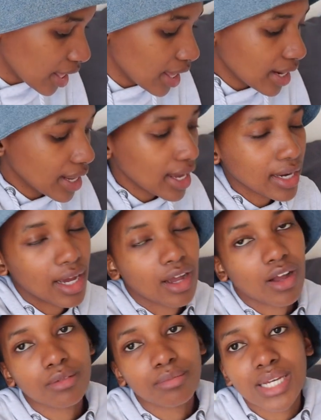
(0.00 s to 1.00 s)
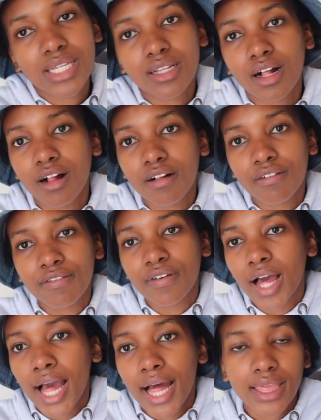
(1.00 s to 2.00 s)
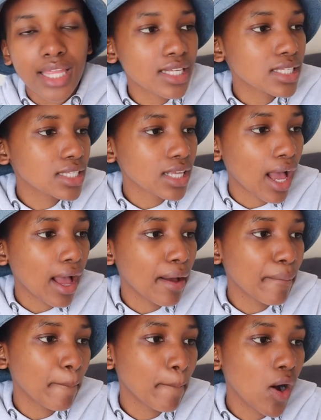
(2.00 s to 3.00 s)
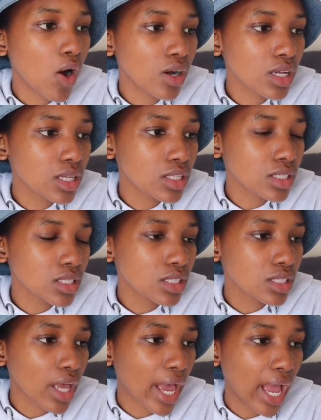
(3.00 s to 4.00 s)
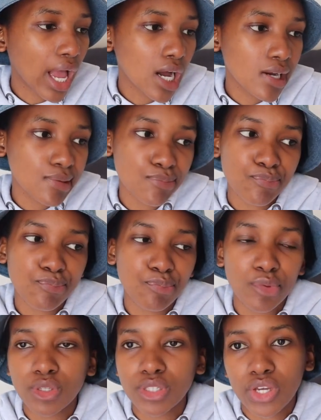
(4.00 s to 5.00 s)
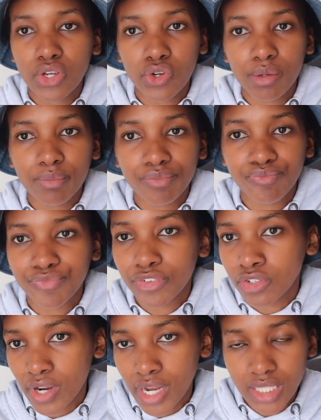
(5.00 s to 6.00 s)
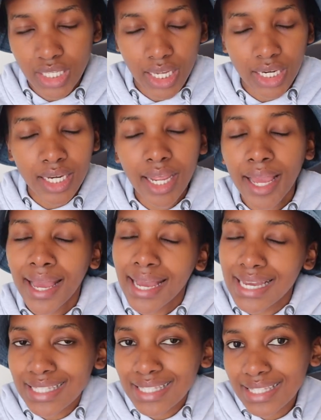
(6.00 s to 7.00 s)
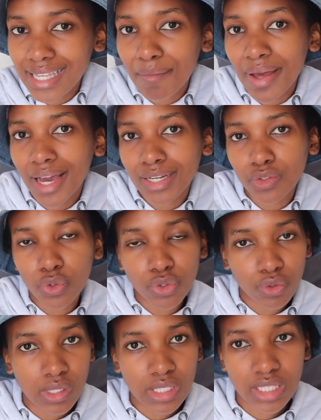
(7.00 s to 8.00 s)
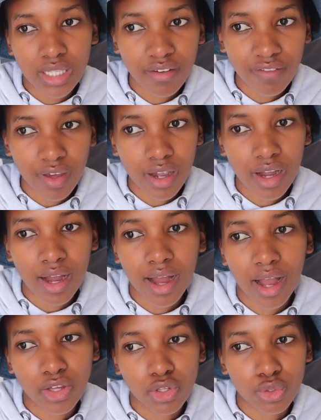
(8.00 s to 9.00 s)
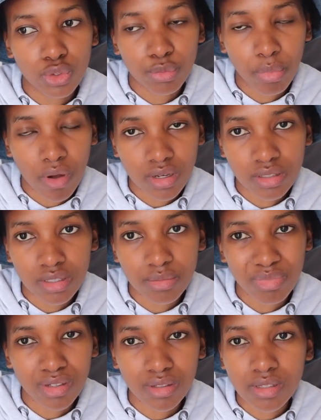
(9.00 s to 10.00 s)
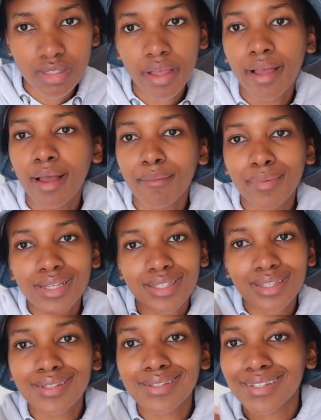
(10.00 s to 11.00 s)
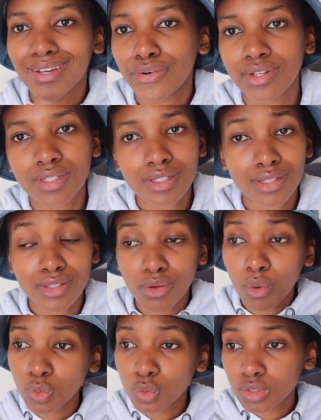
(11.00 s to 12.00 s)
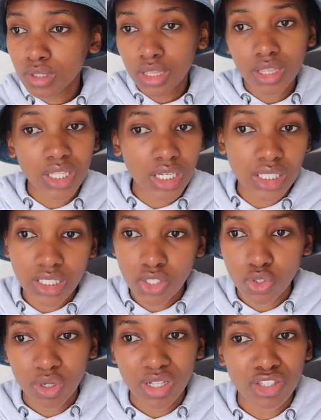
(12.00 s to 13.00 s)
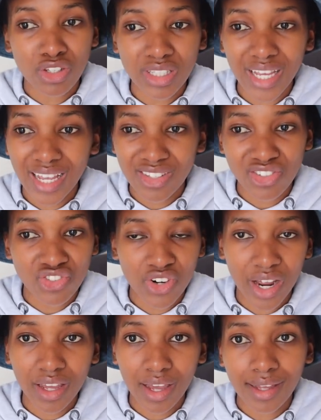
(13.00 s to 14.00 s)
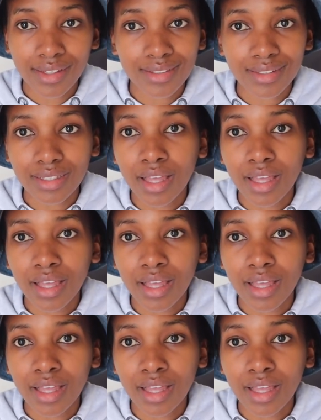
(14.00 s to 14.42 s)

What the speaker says: it. And then I got myself this Pond's beauty cream for dry skin. In summer I don't use Nivea, I use Pond's, because my skin secretes its own things, so it's not as dry as